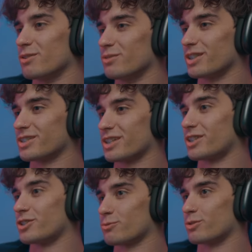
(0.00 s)
And they said he
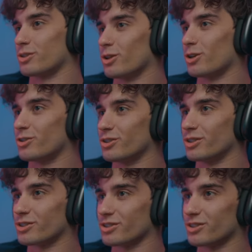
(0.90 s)
just won the lottery,
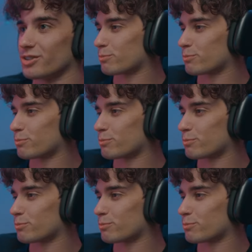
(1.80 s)
so...